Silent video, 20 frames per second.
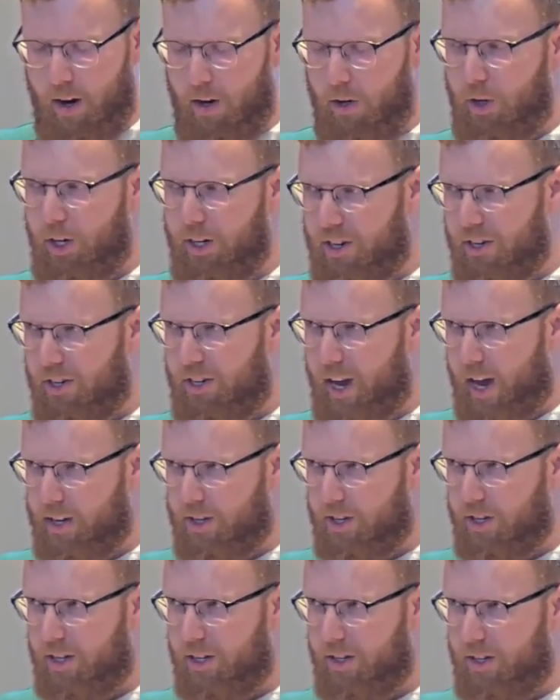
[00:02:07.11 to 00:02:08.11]
Jesus
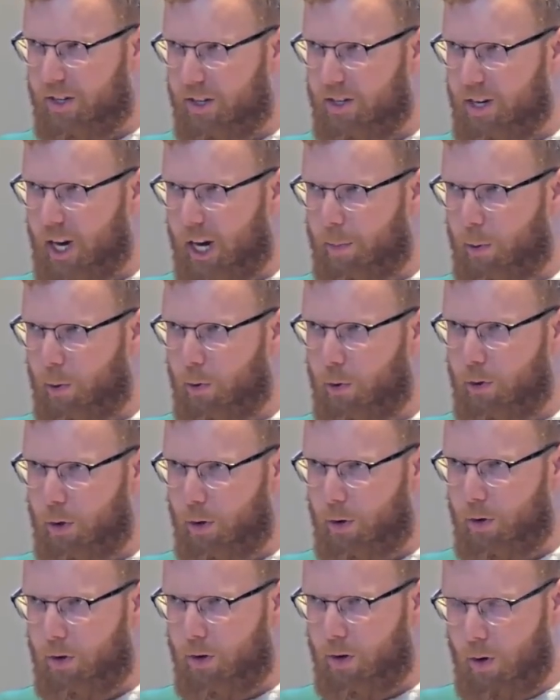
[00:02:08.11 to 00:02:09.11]
asks his disciples,
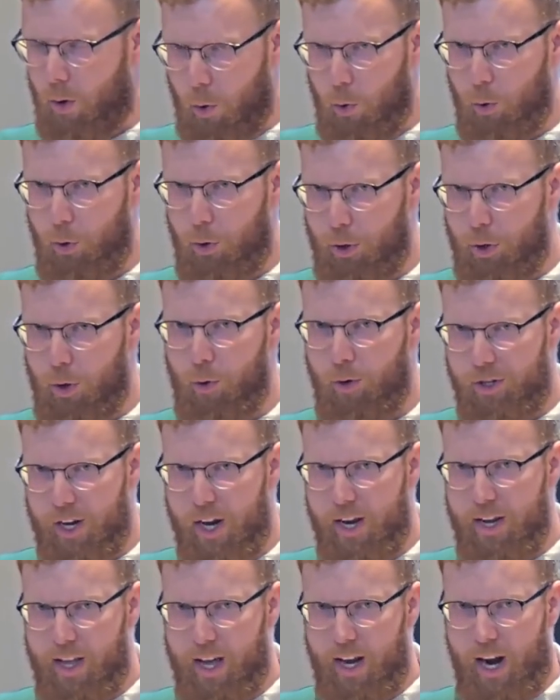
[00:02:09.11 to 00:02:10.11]
who do you
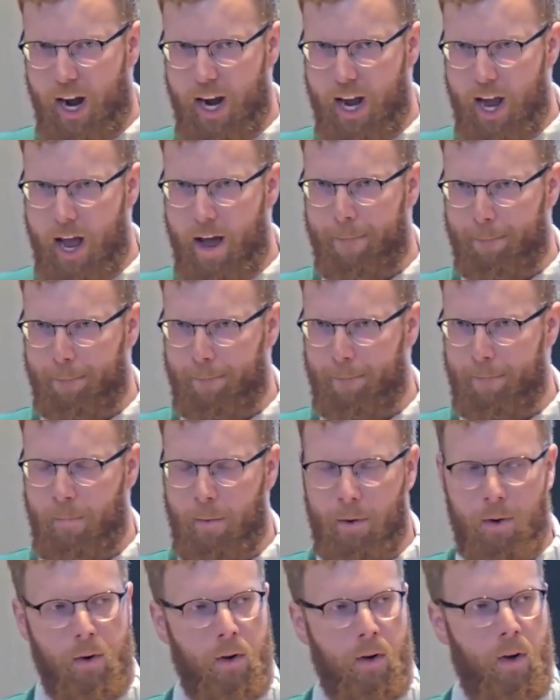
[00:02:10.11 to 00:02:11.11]
say that I am?
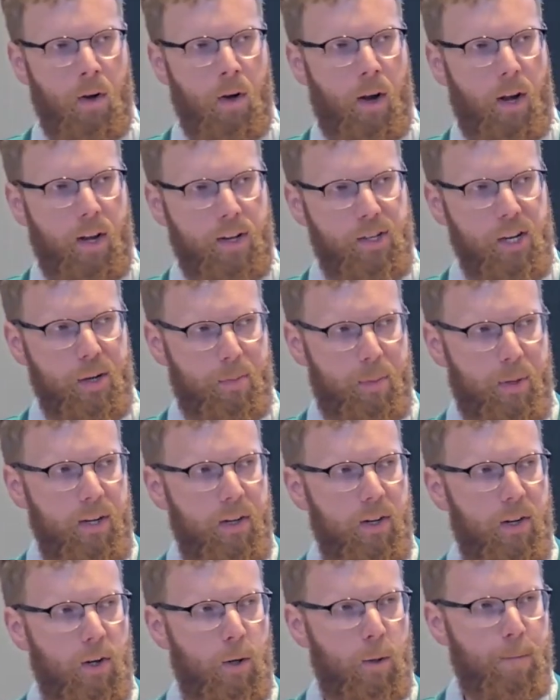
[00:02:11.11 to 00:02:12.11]
And St.
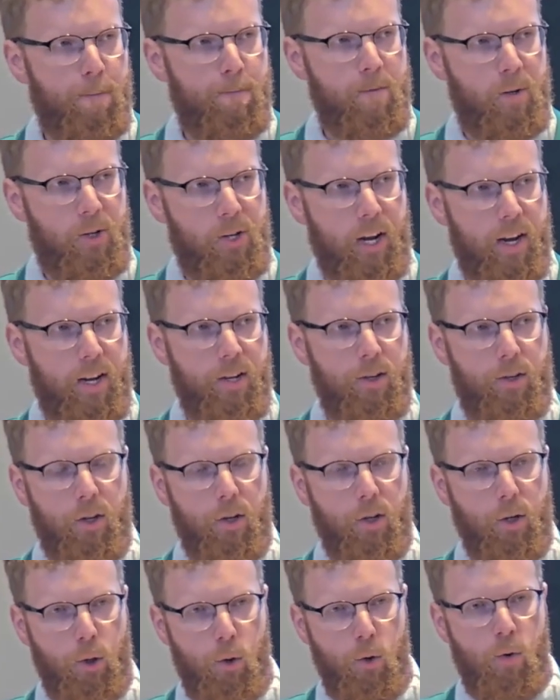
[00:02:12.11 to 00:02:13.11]
Peter says,
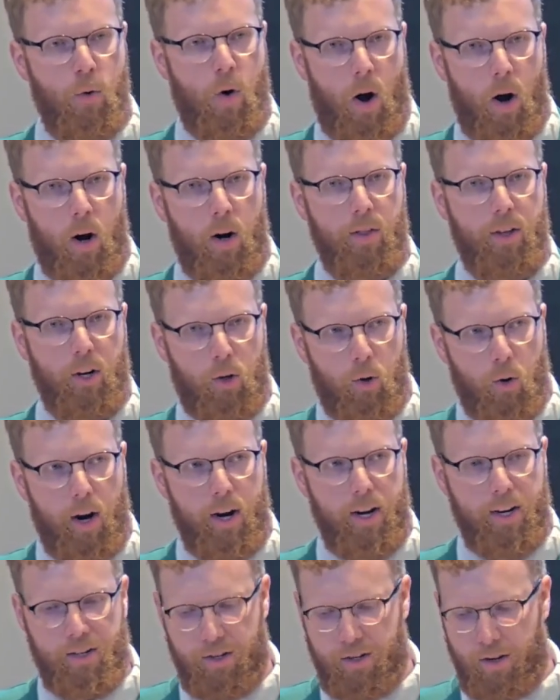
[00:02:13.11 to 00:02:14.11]
you are the
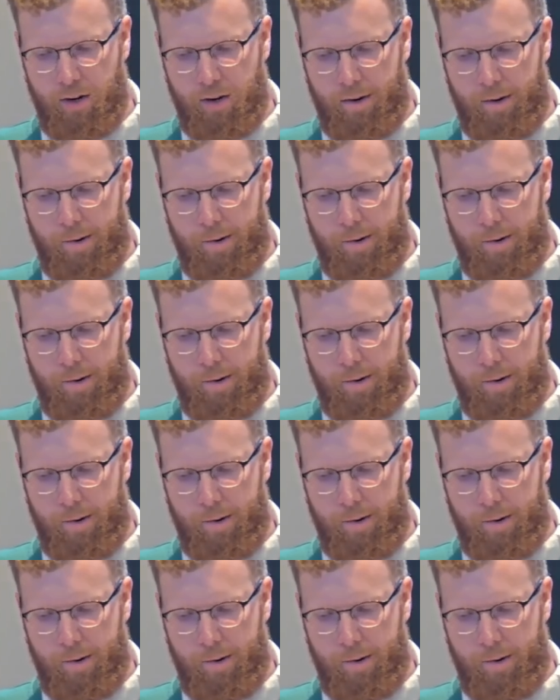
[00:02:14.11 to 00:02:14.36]
Christ.